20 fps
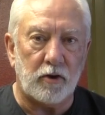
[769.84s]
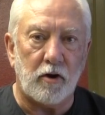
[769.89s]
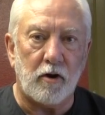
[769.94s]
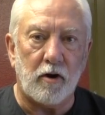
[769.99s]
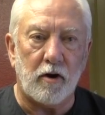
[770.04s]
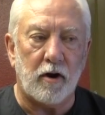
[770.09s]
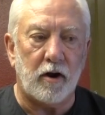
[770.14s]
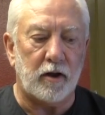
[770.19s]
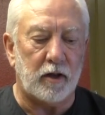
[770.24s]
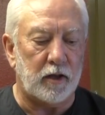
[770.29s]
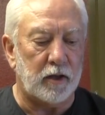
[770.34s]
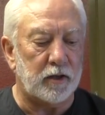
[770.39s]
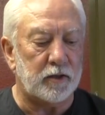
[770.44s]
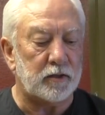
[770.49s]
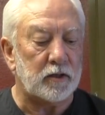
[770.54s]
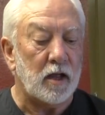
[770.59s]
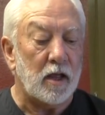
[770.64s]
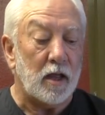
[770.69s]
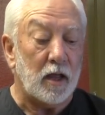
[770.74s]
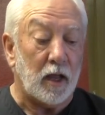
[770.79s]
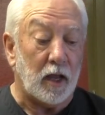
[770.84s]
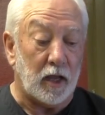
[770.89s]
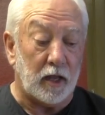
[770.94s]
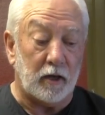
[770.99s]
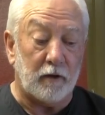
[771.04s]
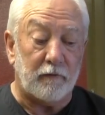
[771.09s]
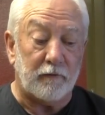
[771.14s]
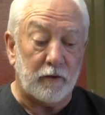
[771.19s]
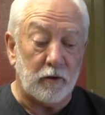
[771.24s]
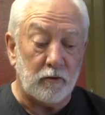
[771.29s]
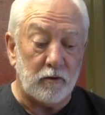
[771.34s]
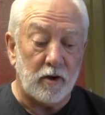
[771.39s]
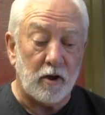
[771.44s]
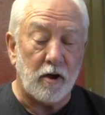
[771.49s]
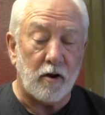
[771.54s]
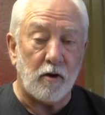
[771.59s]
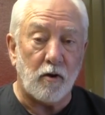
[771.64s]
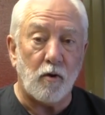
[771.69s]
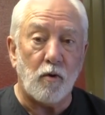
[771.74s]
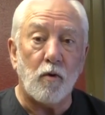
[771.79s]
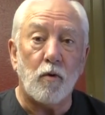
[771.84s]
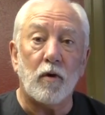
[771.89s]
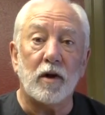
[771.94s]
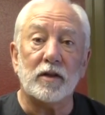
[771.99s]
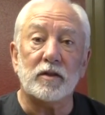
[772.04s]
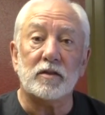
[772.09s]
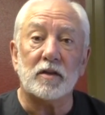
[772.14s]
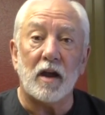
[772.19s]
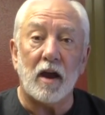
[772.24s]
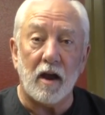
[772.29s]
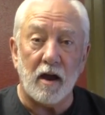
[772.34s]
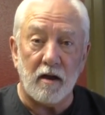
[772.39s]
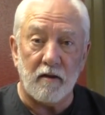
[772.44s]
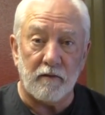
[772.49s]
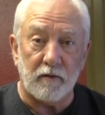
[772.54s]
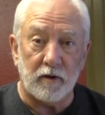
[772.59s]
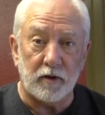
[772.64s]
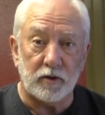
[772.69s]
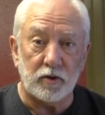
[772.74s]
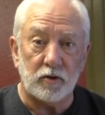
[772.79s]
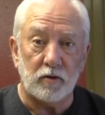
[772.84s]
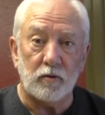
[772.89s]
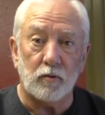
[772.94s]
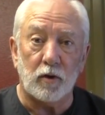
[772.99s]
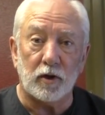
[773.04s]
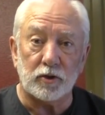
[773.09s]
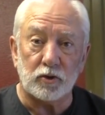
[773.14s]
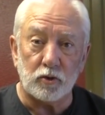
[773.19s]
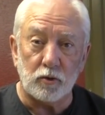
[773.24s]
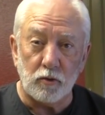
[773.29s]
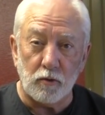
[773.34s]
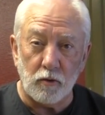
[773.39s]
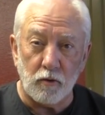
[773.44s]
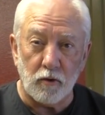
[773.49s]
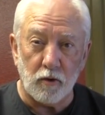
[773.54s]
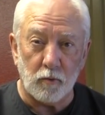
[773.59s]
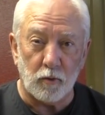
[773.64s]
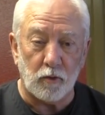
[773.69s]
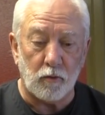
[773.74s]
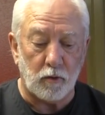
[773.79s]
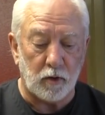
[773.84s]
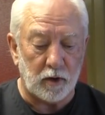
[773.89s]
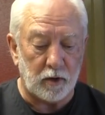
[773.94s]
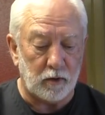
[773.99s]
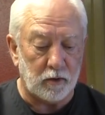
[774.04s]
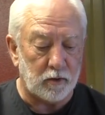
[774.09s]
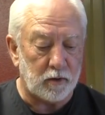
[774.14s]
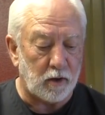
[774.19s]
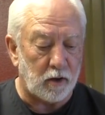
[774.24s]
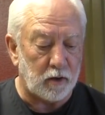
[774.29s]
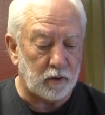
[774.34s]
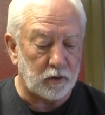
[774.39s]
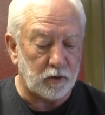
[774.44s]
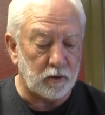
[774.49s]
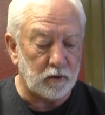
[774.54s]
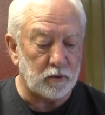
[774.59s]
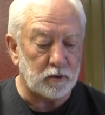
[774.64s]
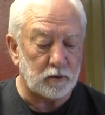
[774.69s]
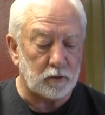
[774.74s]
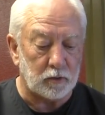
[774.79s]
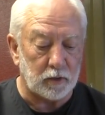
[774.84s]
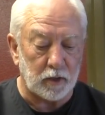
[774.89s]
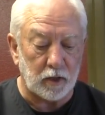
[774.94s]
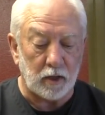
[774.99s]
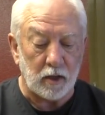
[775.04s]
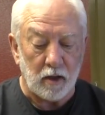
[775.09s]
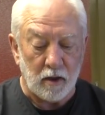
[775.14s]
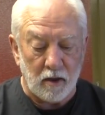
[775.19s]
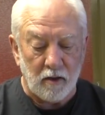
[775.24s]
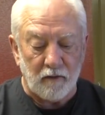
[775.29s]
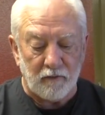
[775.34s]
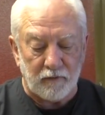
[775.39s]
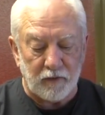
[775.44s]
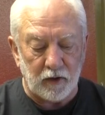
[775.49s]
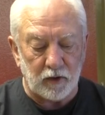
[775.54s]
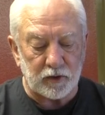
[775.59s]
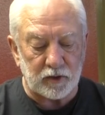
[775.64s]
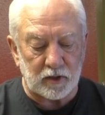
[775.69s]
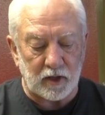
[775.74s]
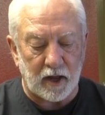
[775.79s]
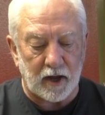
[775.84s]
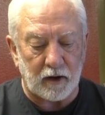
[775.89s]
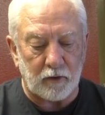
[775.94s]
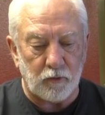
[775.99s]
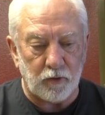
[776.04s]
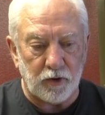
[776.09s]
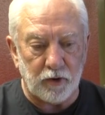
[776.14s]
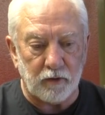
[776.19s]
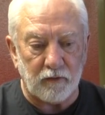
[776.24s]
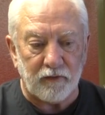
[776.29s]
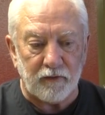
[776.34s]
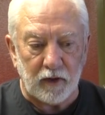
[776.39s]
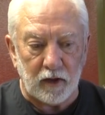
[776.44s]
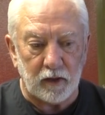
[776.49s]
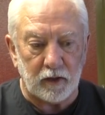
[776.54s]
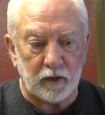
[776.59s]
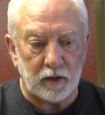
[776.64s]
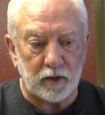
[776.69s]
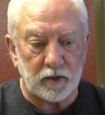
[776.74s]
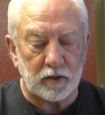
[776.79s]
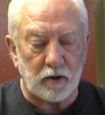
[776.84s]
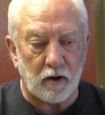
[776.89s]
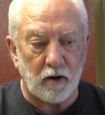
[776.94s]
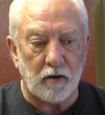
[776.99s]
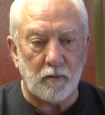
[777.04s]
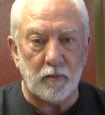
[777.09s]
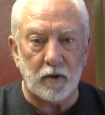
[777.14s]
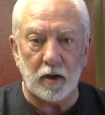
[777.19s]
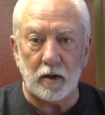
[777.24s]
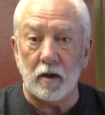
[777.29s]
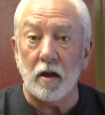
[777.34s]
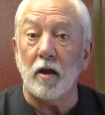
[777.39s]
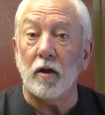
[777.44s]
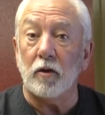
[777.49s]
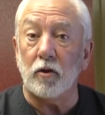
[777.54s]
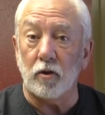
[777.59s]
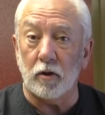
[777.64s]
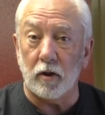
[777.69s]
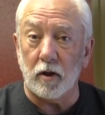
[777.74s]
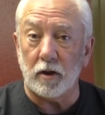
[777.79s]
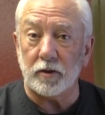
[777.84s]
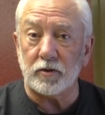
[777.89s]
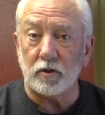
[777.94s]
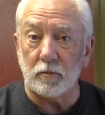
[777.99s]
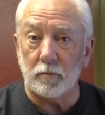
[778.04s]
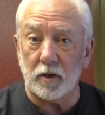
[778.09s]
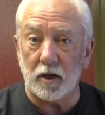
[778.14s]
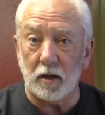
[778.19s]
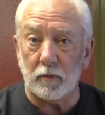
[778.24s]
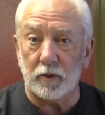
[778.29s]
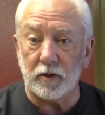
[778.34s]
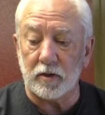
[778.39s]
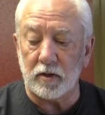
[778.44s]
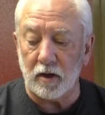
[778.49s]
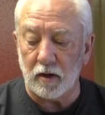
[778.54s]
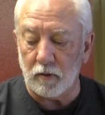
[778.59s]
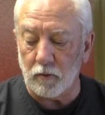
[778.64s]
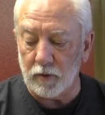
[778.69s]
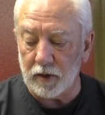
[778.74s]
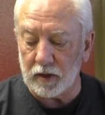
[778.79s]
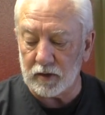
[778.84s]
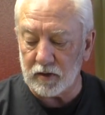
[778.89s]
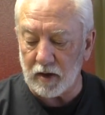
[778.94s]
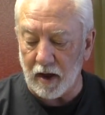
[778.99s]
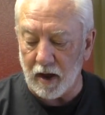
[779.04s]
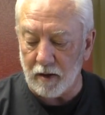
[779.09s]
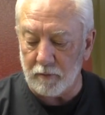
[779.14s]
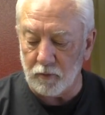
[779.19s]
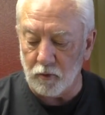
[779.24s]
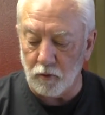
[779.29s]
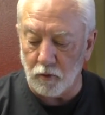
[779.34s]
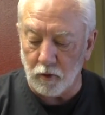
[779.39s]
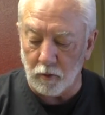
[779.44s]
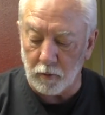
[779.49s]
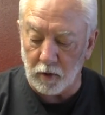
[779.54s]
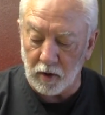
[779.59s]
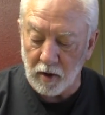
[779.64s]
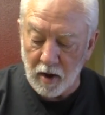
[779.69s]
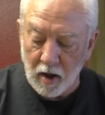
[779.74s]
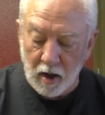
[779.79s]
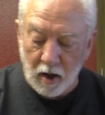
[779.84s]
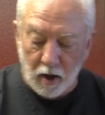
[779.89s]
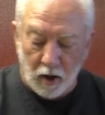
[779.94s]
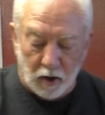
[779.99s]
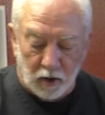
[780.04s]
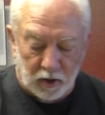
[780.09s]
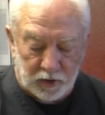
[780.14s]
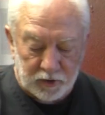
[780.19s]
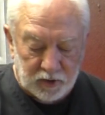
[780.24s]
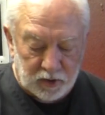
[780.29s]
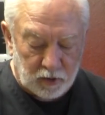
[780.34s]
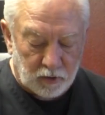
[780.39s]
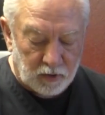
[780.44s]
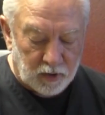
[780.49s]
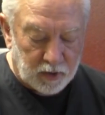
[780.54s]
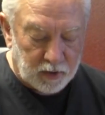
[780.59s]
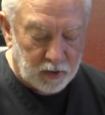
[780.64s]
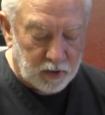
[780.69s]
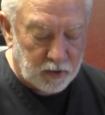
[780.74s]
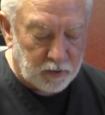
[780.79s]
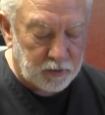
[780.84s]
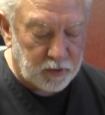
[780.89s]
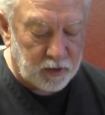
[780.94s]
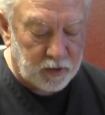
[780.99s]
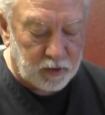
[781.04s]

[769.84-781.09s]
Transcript: the heart is. And if you know what's average, what's normal, what your dog usually feels like when you're feeling his heartbeat, you'll also be able to tell when it's abnormal. Also, another